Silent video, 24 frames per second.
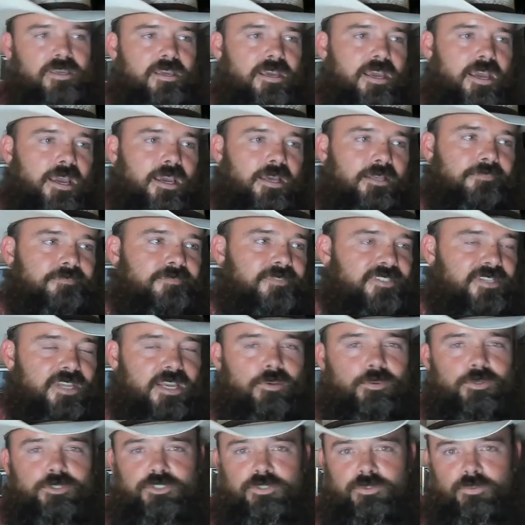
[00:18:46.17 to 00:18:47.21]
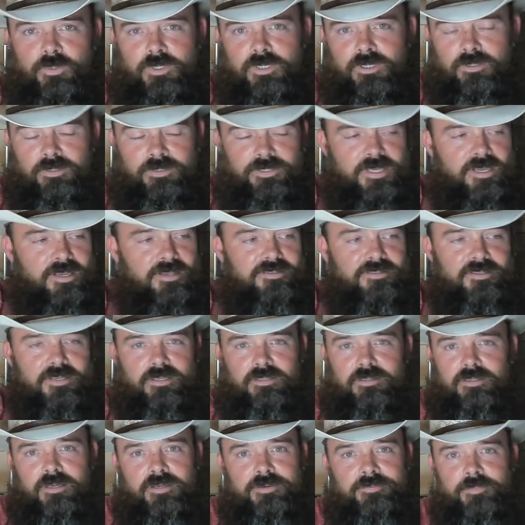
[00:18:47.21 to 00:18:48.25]
And say what you will, yes,
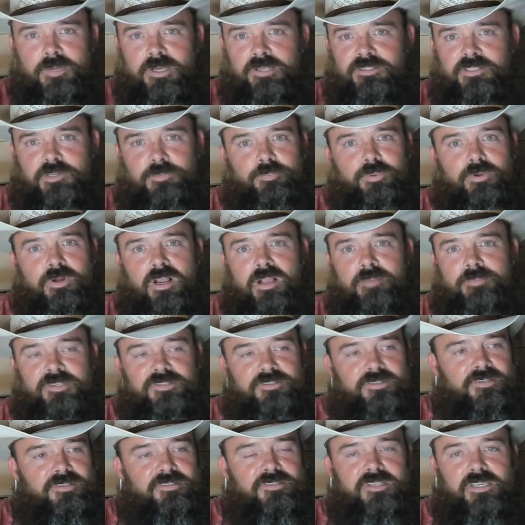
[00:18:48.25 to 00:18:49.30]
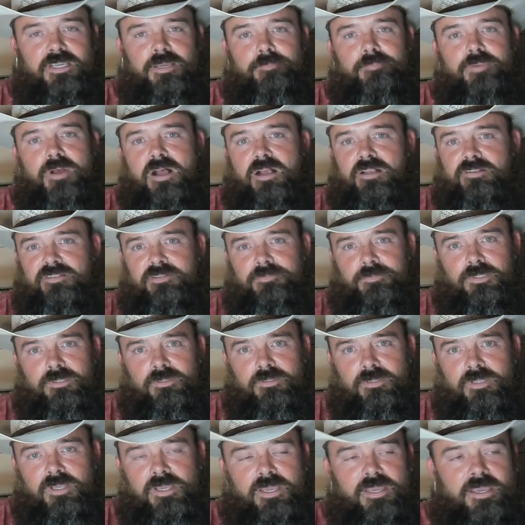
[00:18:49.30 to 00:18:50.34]
Elon Musk promises the
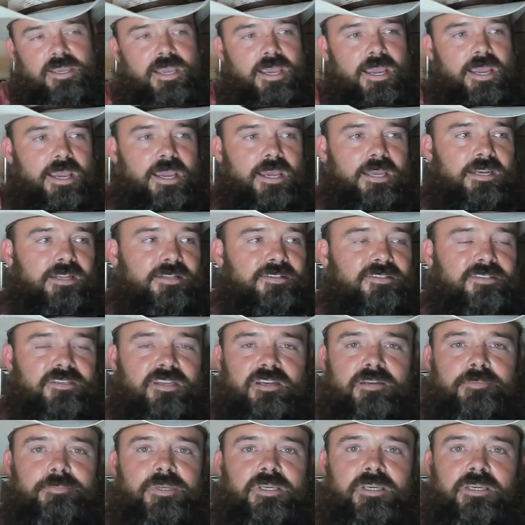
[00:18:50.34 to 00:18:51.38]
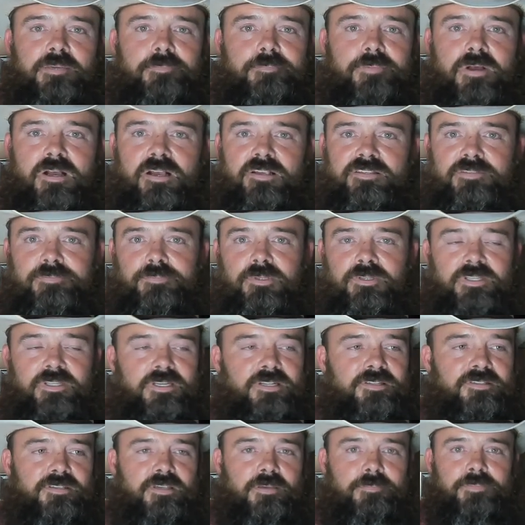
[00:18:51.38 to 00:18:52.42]
impossible. And instead of being impossible, it
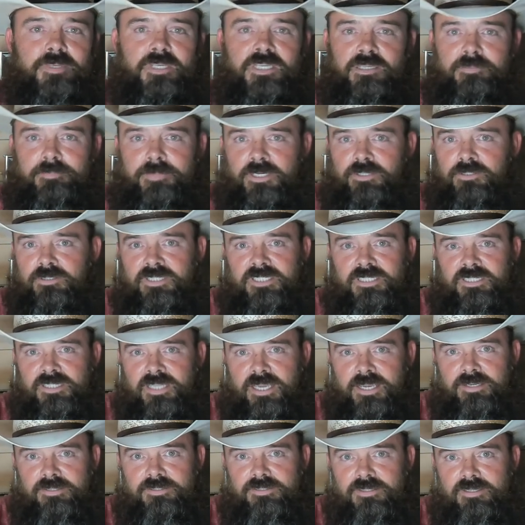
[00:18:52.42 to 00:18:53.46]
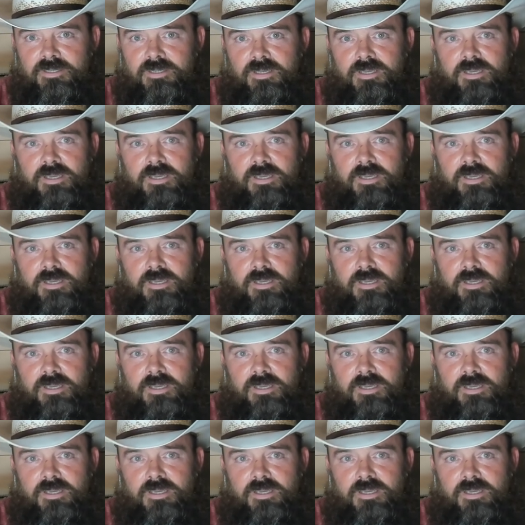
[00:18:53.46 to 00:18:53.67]
ends up being merely late.